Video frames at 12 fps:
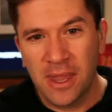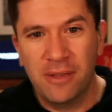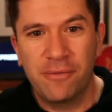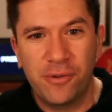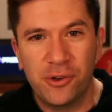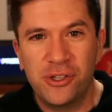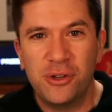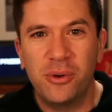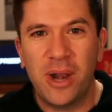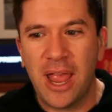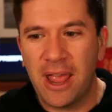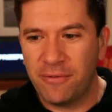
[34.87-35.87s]
for
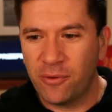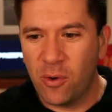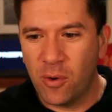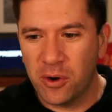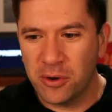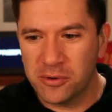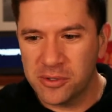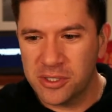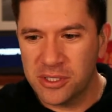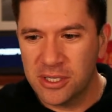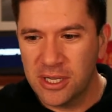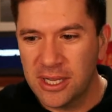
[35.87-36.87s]
2.5
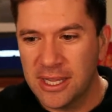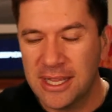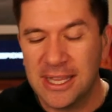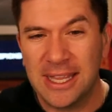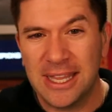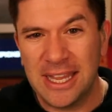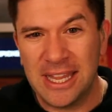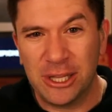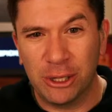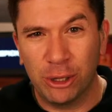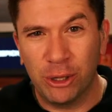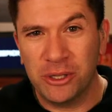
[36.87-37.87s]
quarters, it
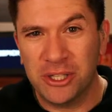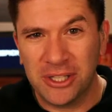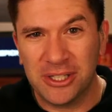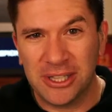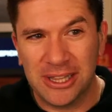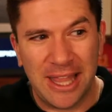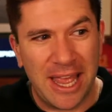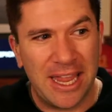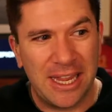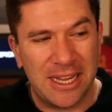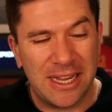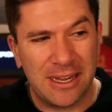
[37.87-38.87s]
looked
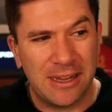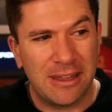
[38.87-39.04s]
like